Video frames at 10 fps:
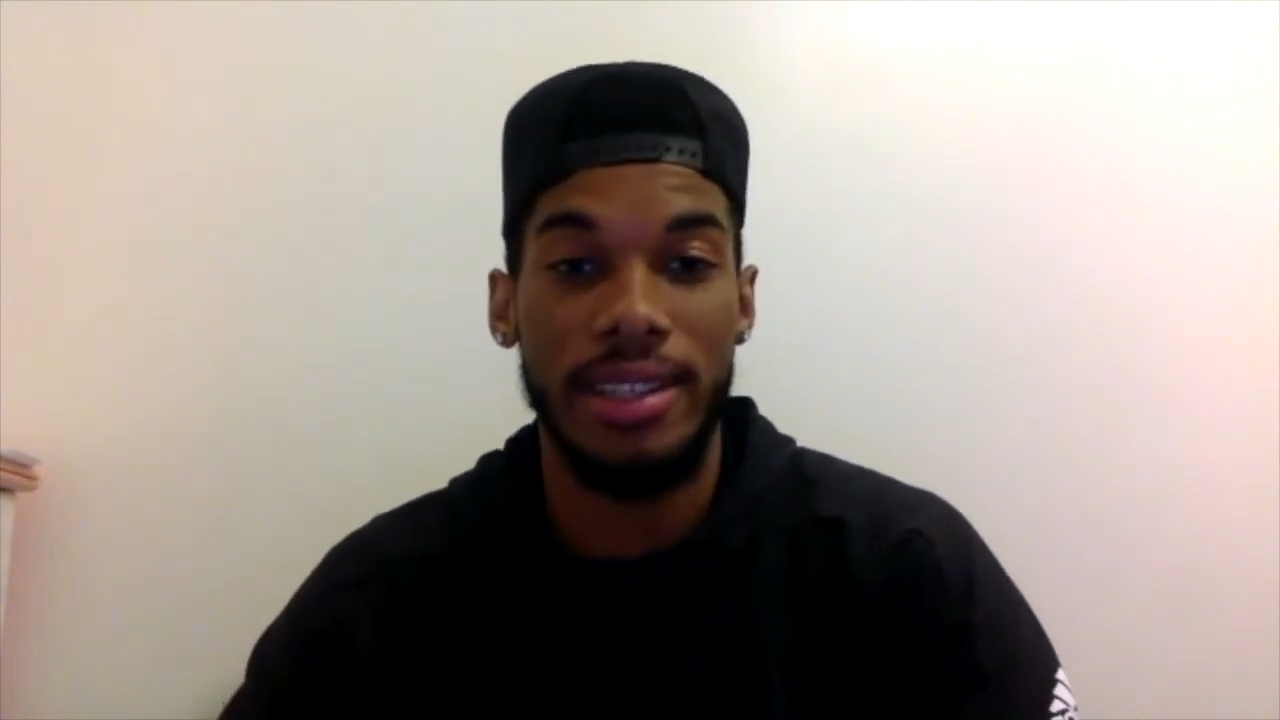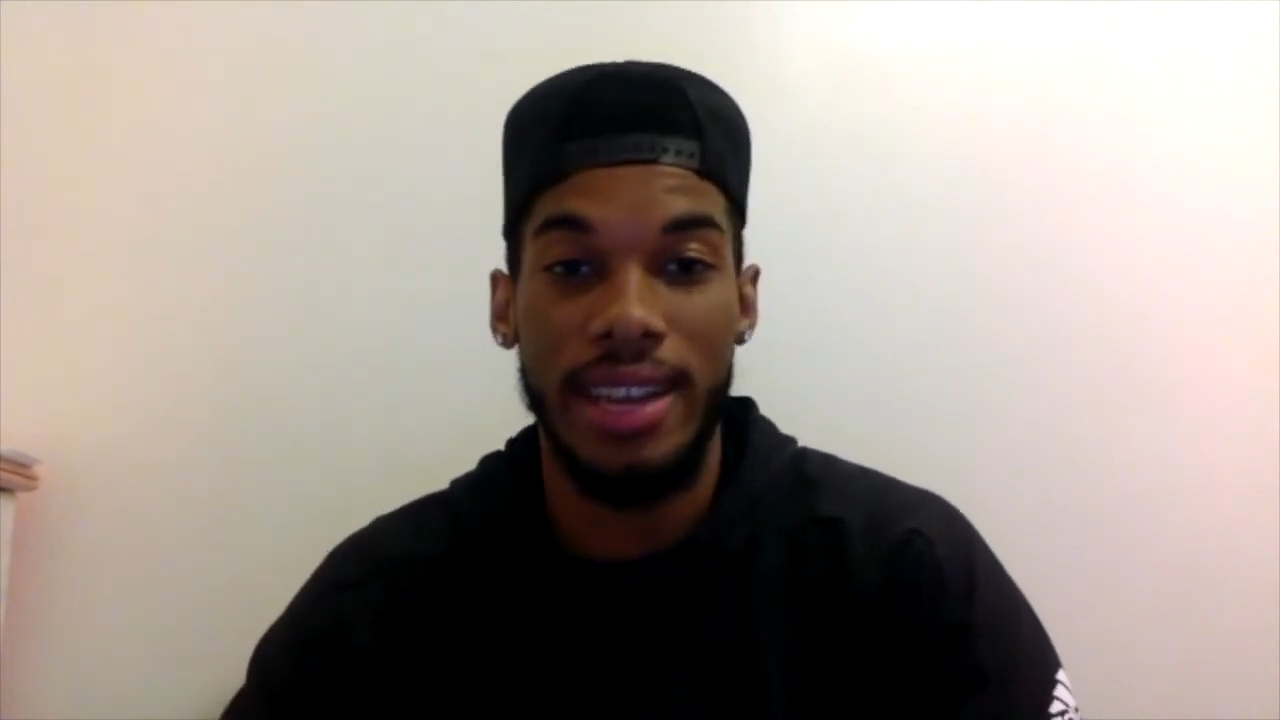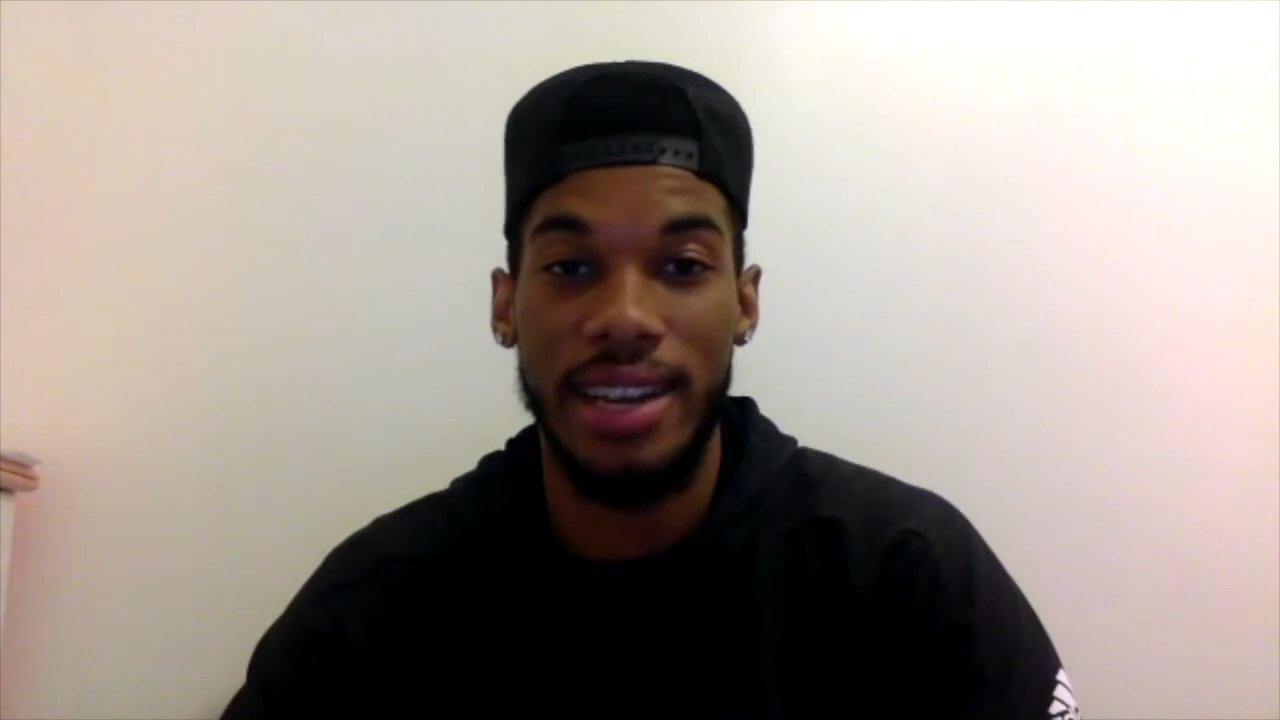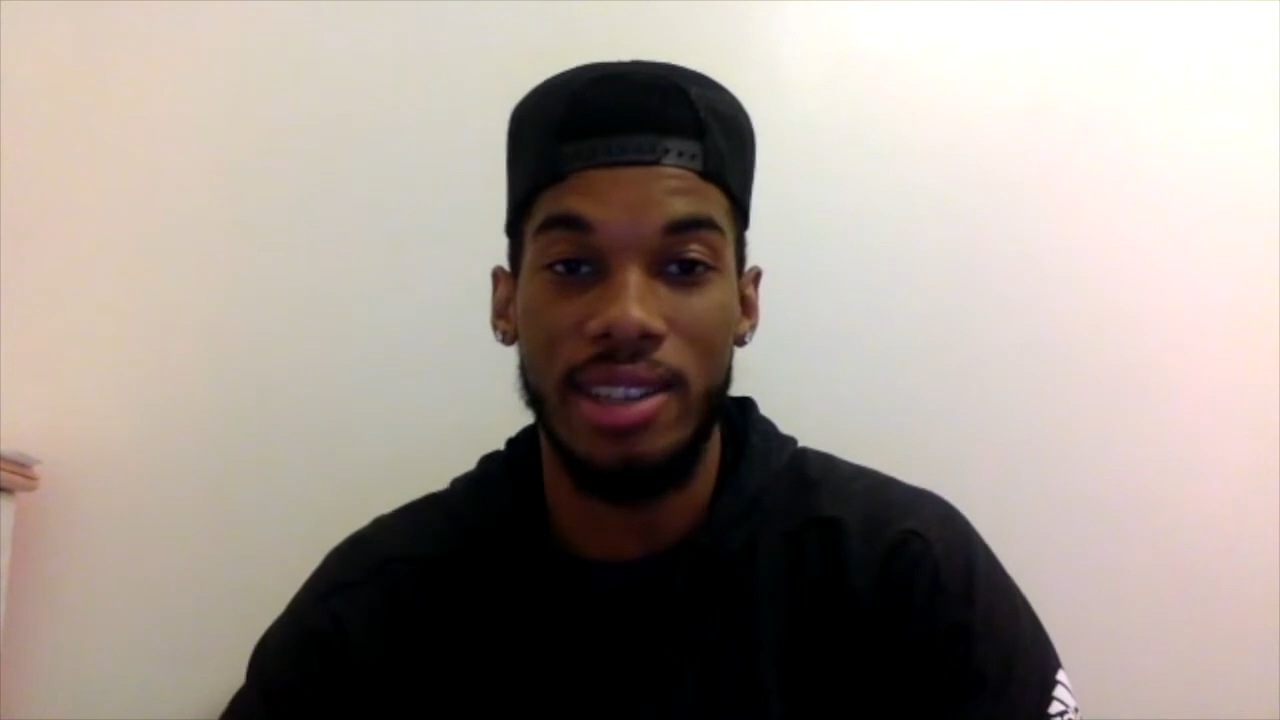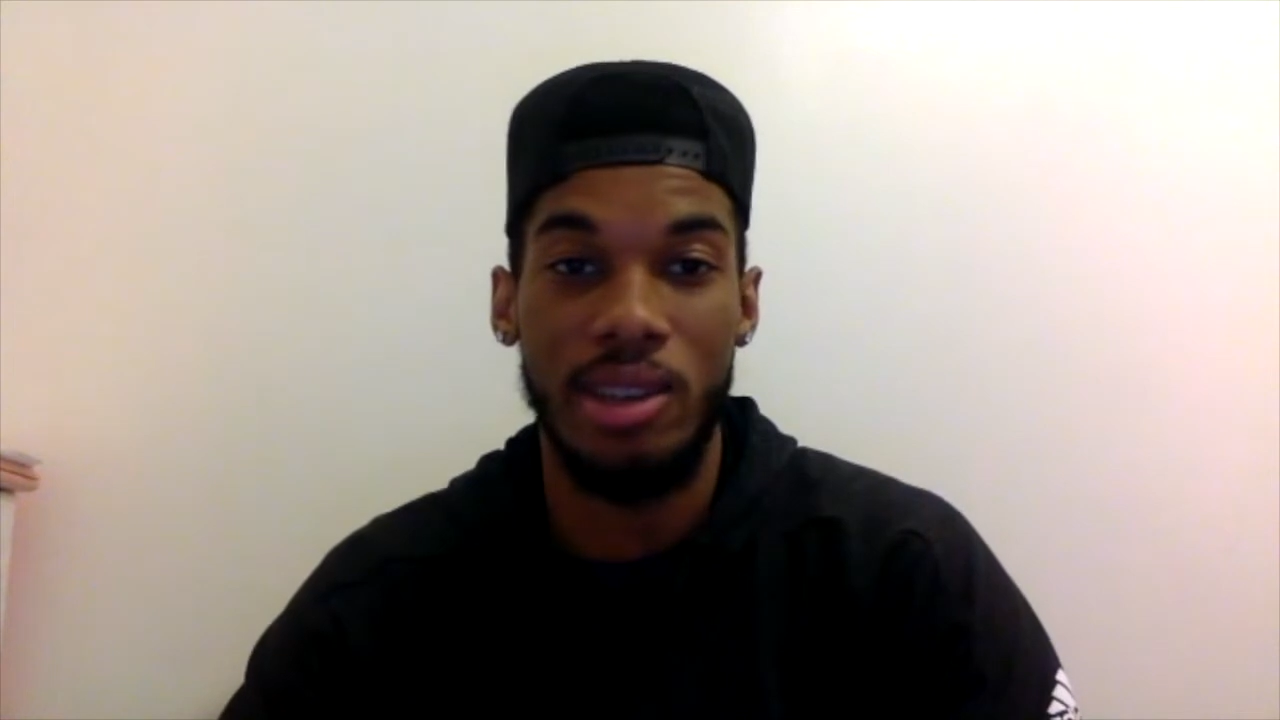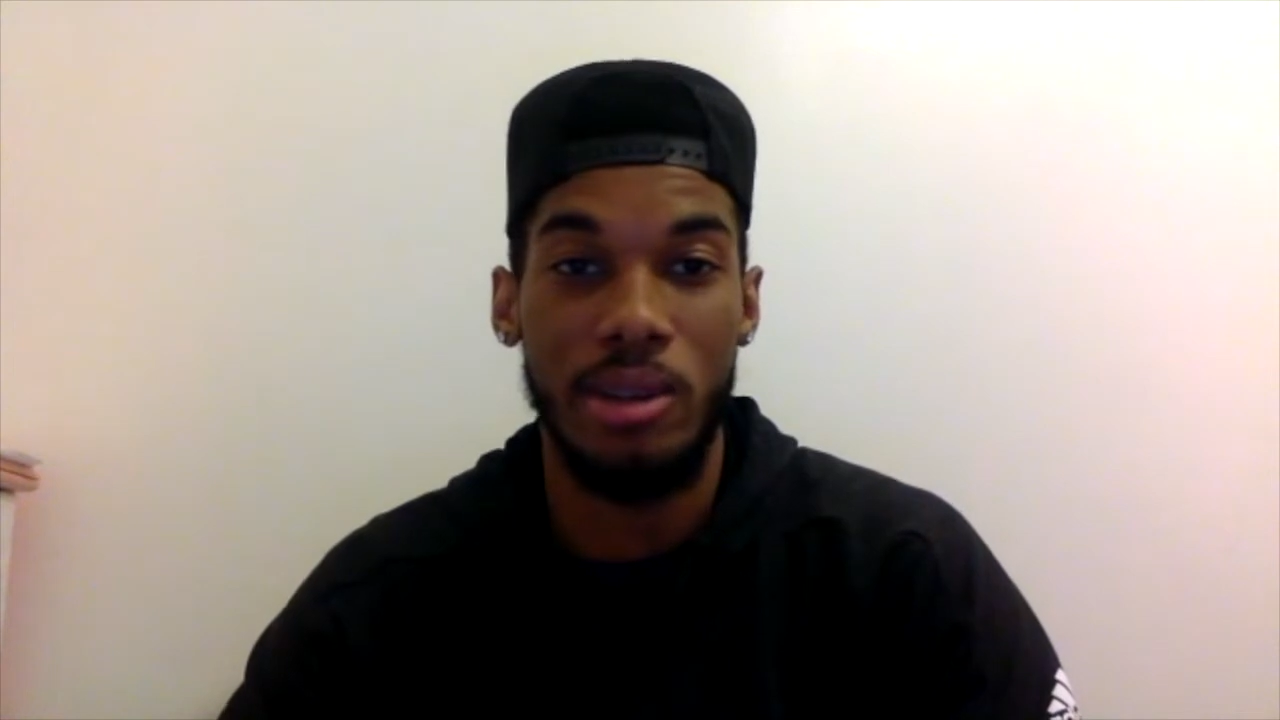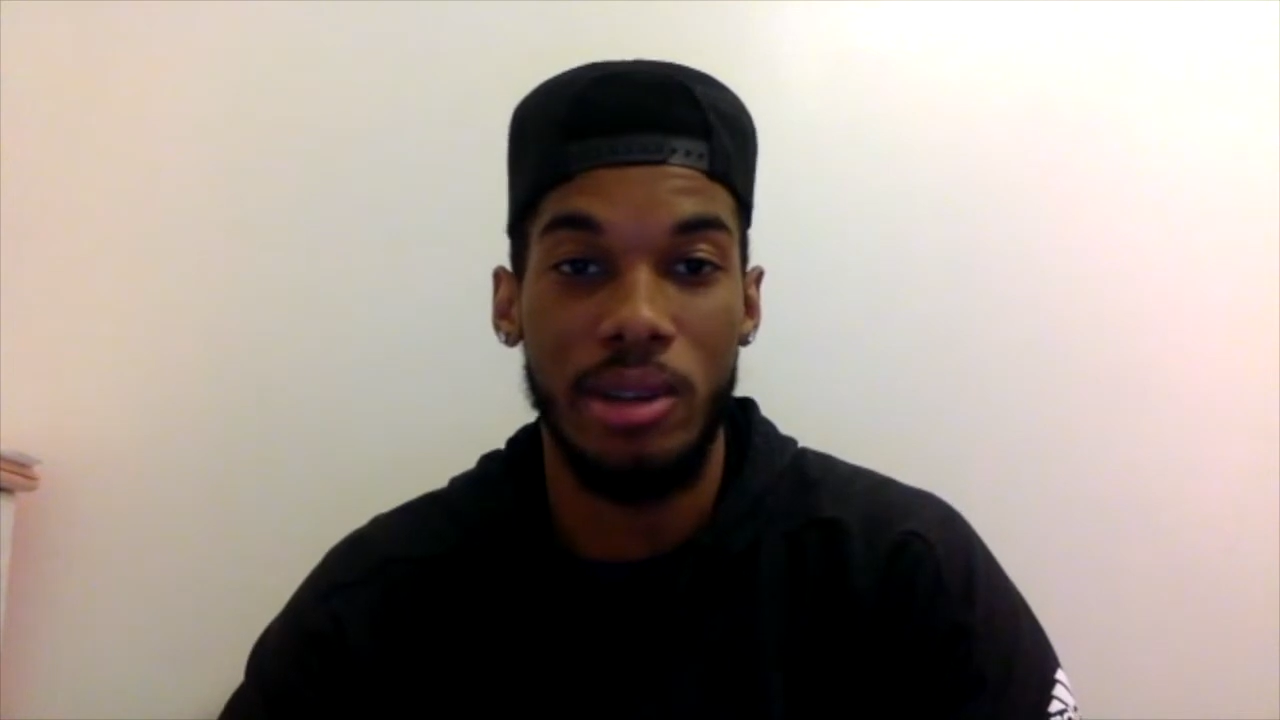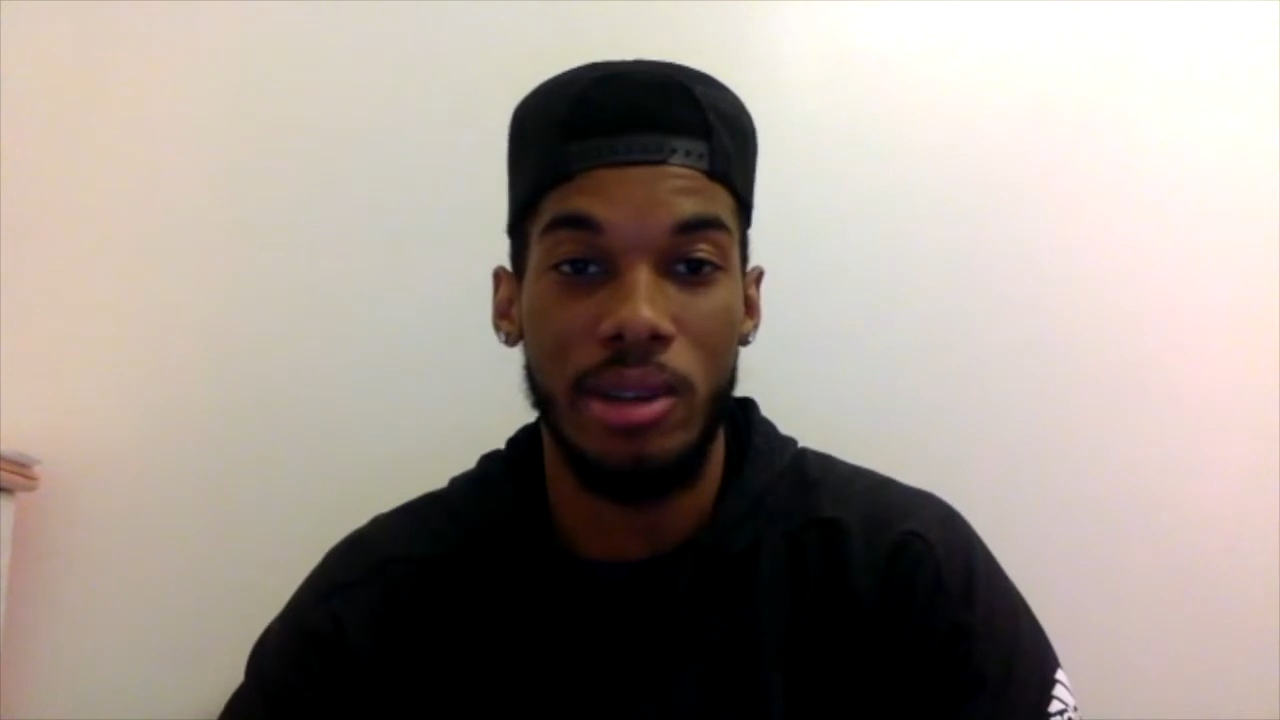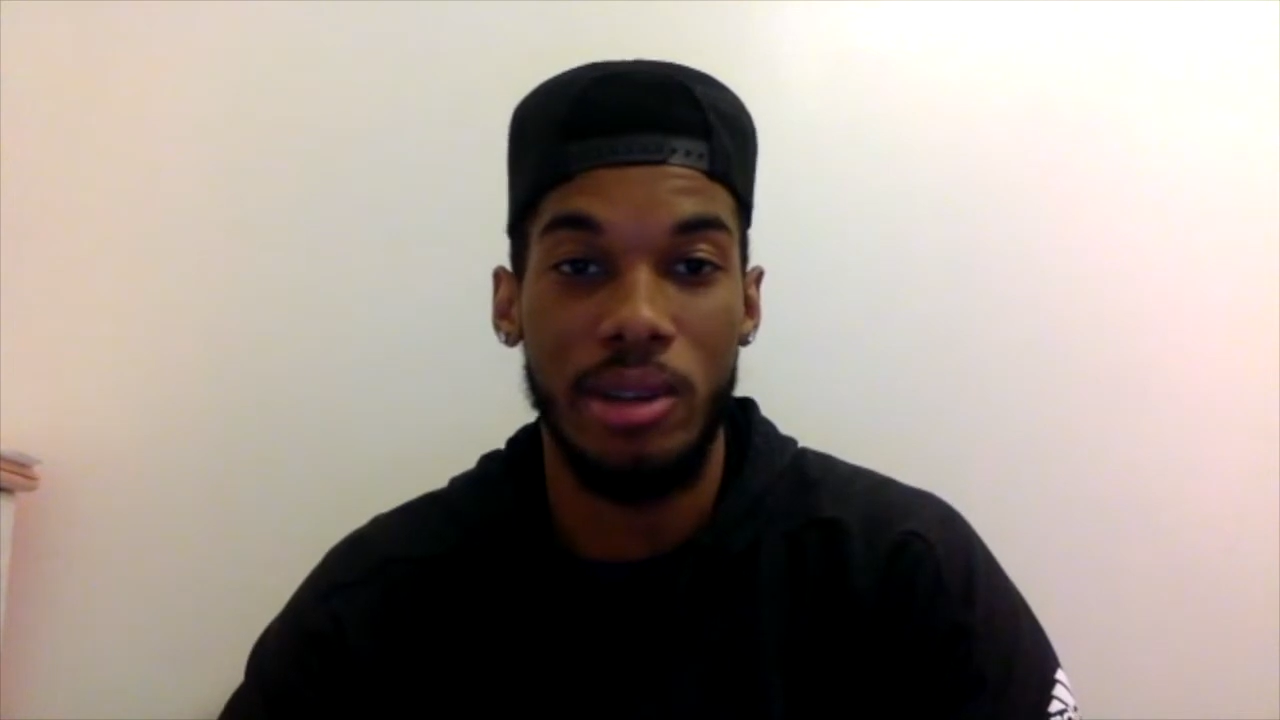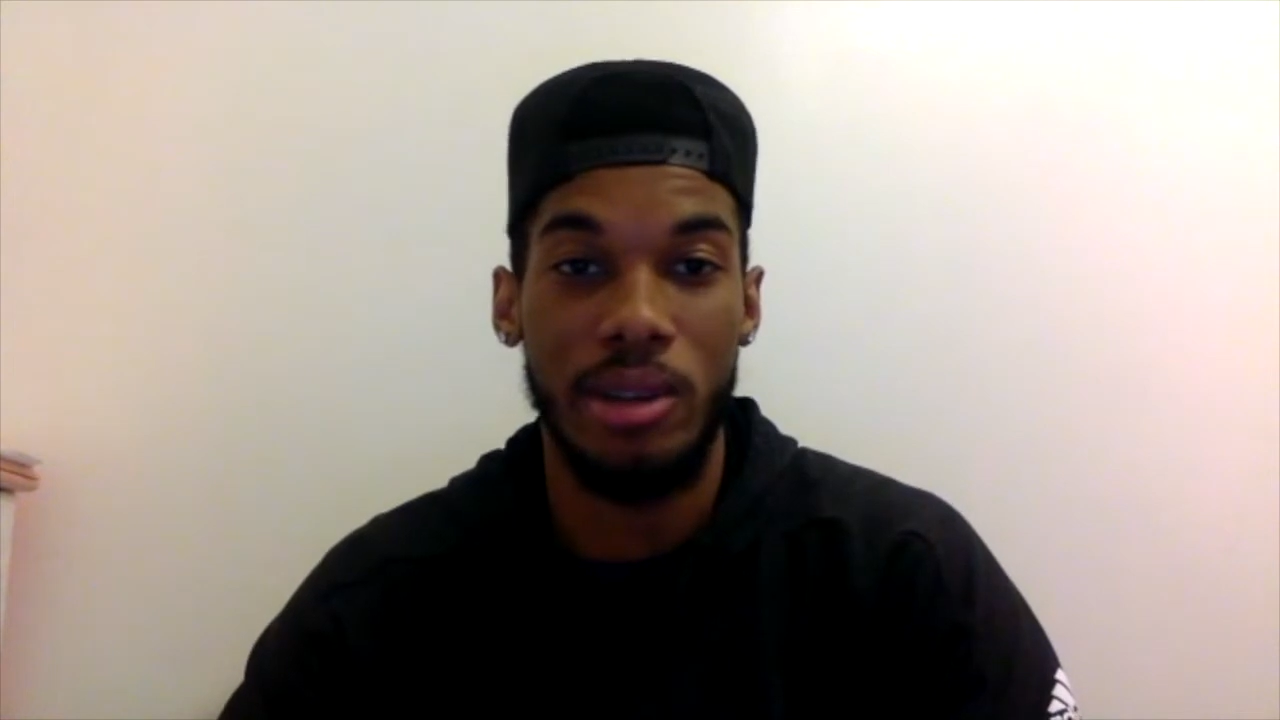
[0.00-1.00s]

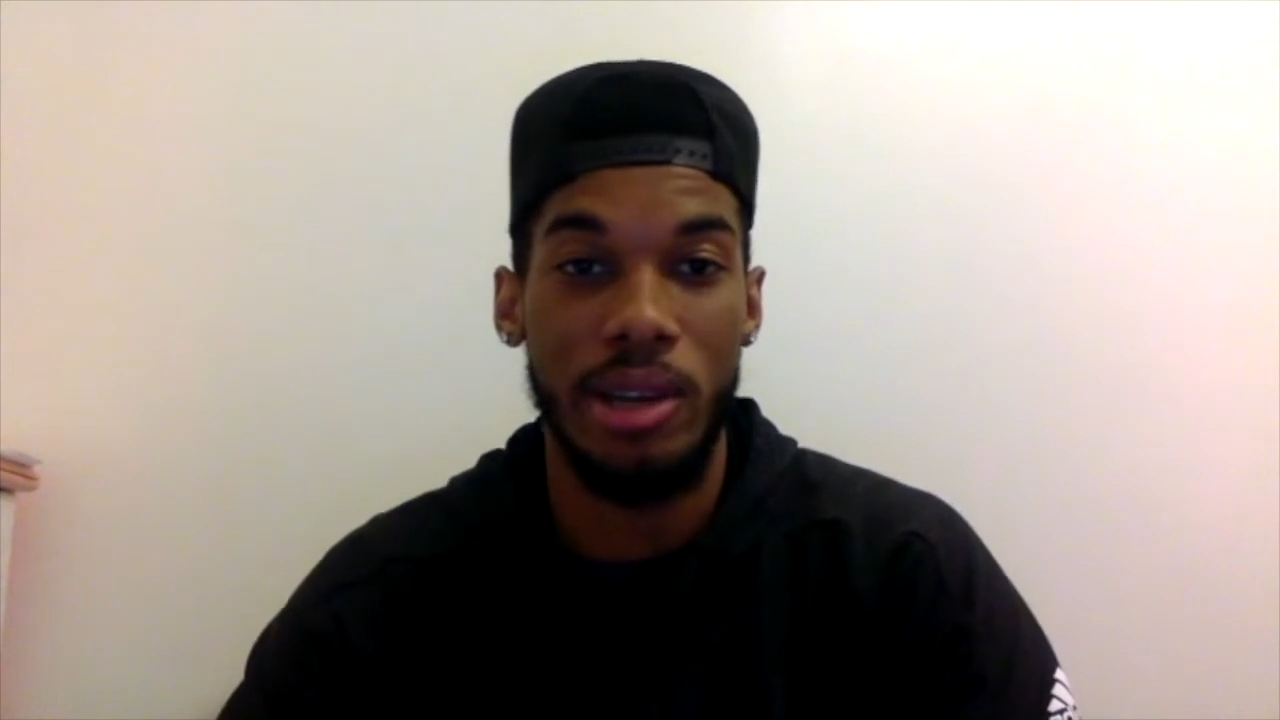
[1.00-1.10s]
Antonio